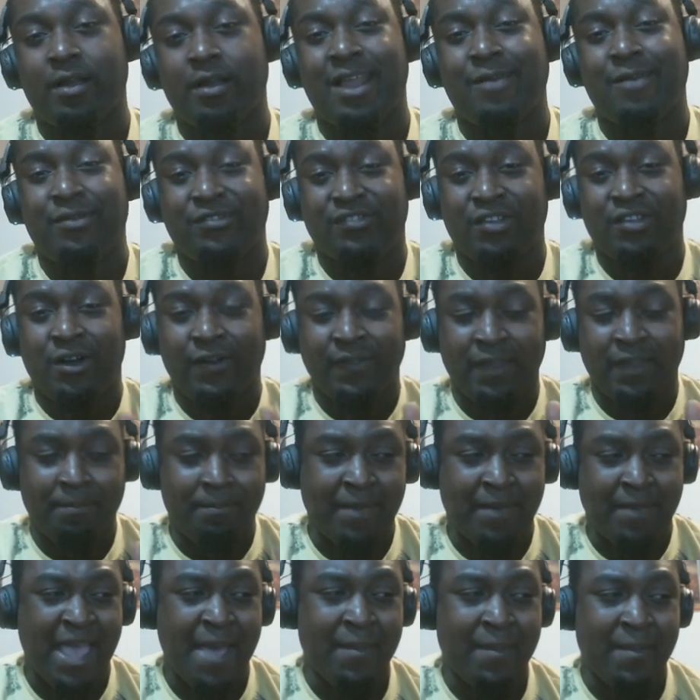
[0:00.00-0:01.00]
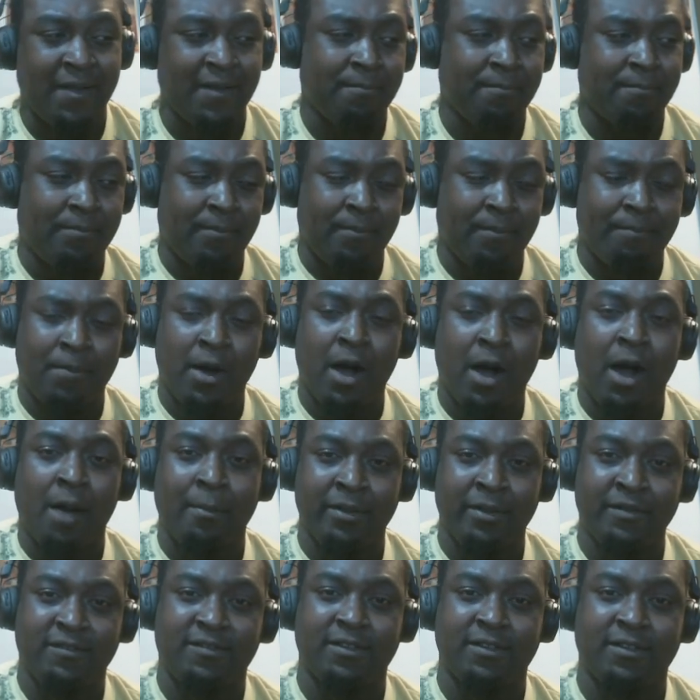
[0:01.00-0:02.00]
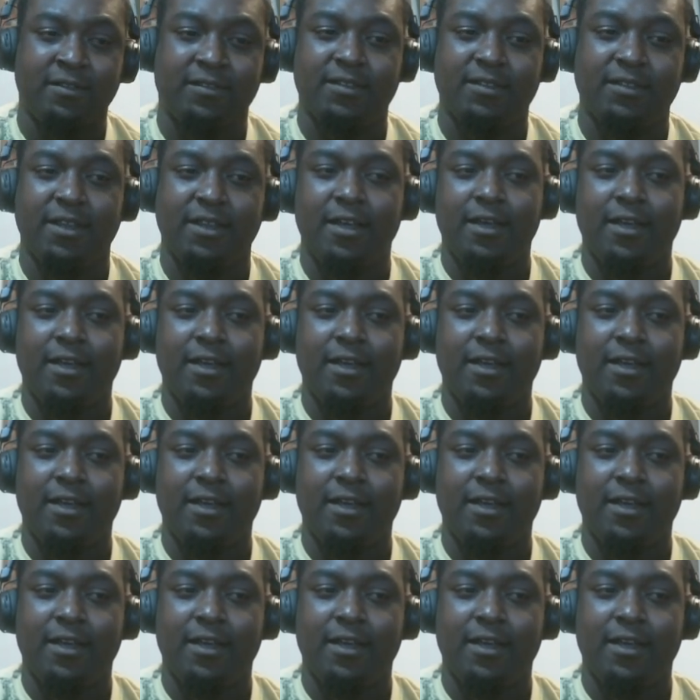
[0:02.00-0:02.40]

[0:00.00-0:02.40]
like we saw in the bomb instance.